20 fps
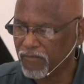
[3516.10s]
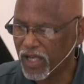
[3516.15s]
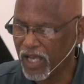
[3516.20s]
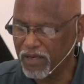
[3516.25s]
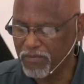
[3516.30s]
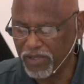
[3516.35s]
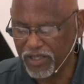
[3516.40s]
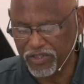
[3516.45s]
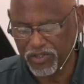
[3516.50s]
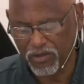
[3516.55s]

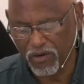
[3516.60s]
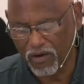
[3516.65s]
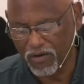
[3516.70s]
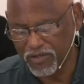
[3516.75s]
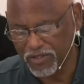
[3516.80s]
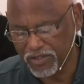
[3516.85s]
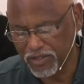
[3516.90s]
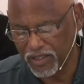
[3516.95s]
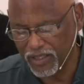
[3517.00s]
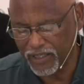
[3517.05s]
God bless your
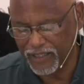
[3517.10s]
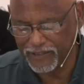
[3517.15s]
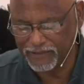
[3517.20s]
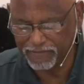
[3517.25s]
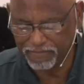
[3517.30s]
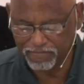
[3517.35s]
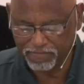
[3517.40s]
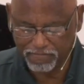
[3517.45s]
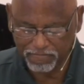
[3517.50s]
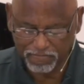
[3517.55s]
hearts today.
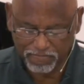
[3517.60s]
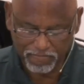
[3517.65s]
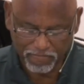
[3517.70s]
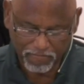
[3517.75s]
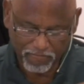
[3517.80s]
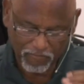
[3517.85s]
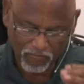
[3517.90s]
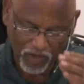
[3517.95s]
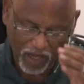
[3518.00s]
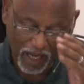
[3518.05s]

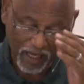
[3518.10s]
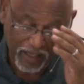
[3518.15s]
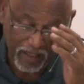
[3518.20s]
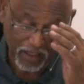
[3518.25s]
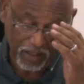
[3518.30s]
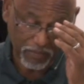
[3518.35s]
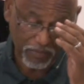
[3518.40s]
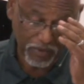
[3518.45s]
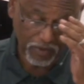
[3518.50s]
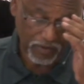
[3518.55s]
God
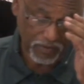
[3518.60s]
keep